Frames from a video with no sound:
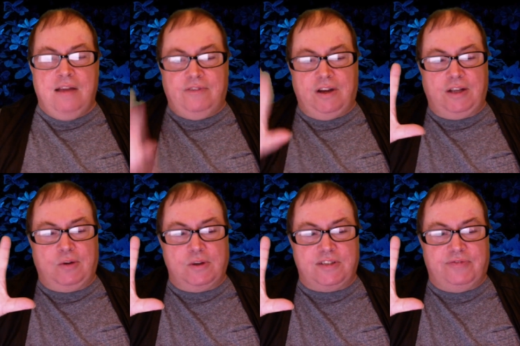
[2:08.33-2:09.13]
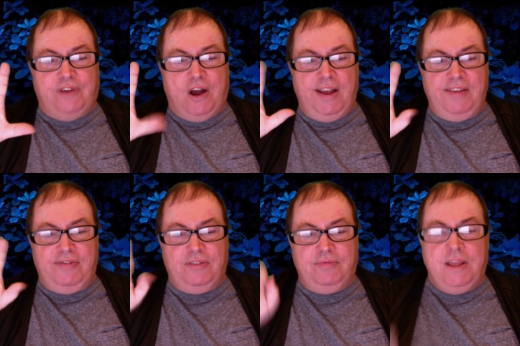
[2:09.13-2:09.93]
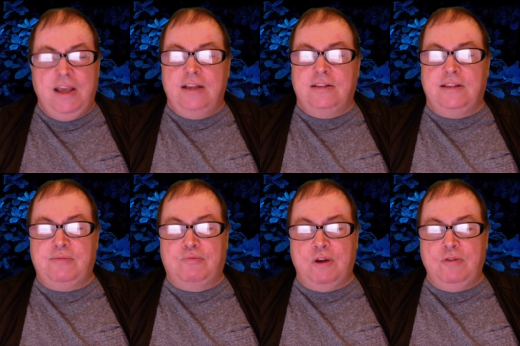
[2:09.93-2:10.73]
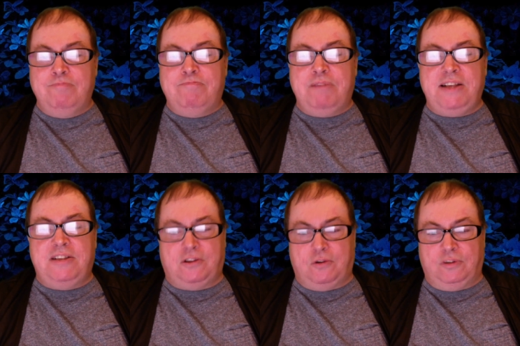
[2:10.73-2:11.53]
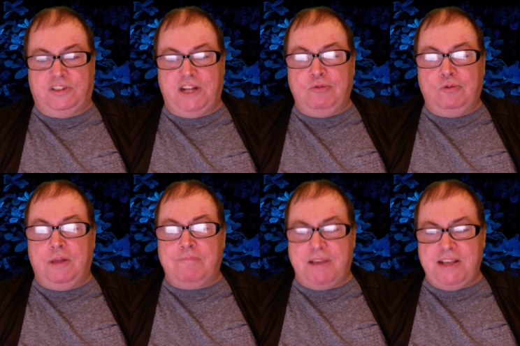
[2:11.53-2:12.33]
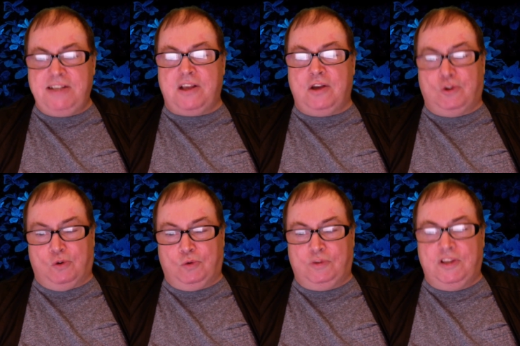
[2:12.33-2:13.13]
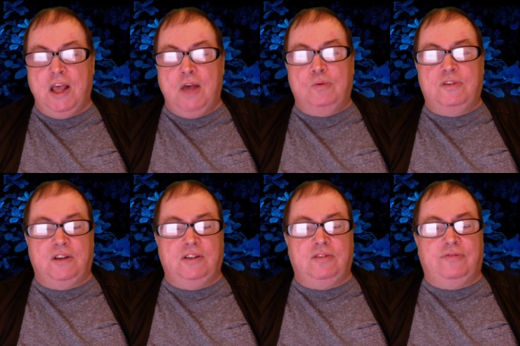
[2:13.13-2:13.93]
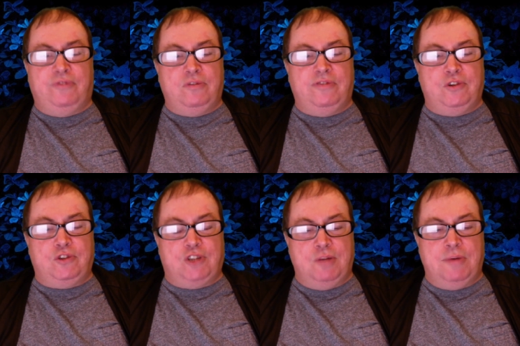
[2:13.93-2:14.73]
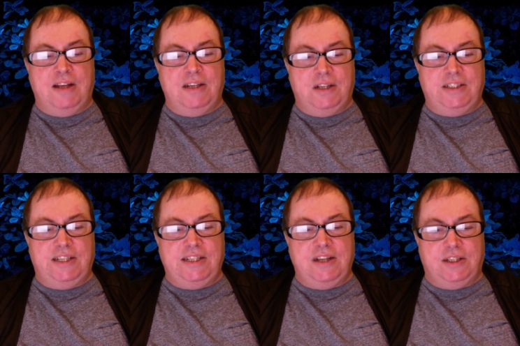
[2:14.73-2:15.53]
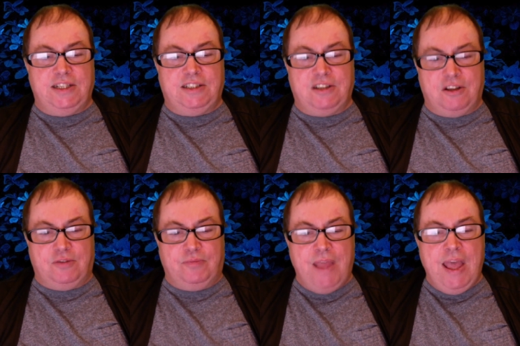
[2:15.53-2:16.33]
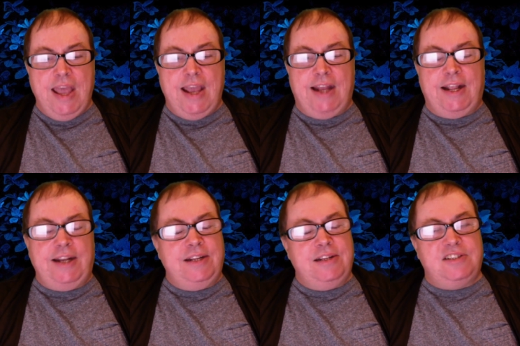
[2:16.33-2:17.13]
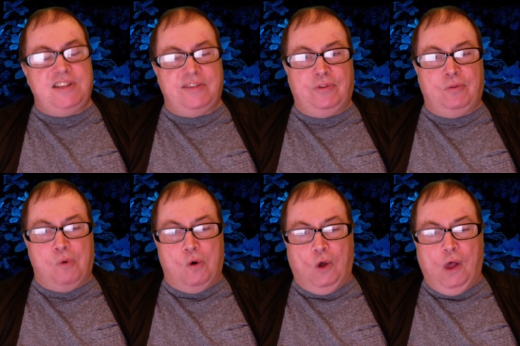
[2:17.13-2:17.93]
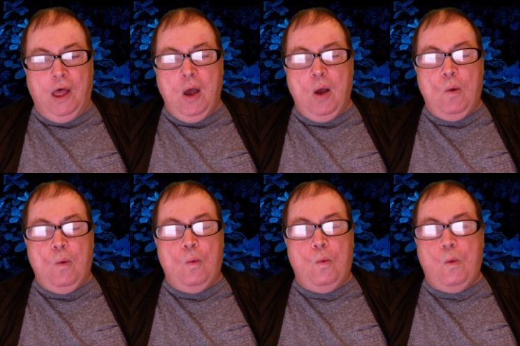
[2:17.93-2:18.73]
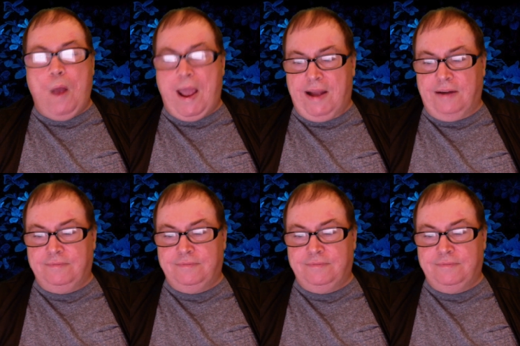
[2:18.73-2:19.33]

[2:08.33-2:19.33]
Finally, question 5. The Rome Peace Accord, General Peace Accords were signed on the 4th of October 1992. It ended a civil war where?